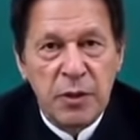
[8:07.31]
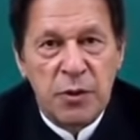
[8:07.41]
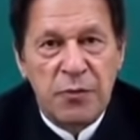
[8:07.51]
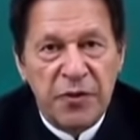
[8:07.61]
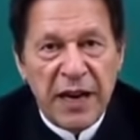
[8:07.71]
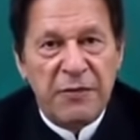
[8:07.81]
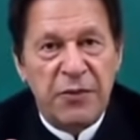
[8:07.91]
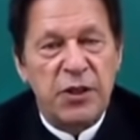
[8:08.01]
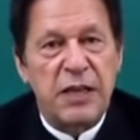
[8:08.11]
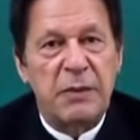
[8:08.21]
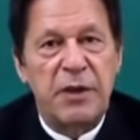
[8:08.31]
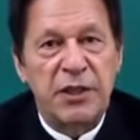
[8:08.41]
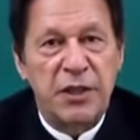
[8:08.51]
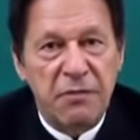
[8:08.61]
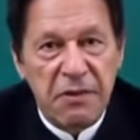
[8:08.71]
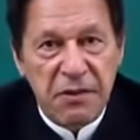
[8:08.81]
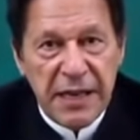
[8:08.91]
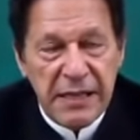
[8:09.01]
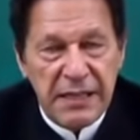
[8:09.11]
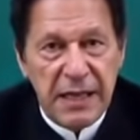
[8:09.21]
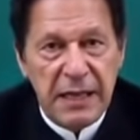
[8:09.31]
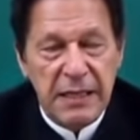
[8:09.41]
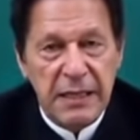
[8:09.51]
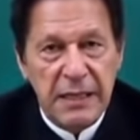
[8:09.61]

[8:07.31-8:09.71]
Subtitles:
to fight for the liberation of Afghanistan.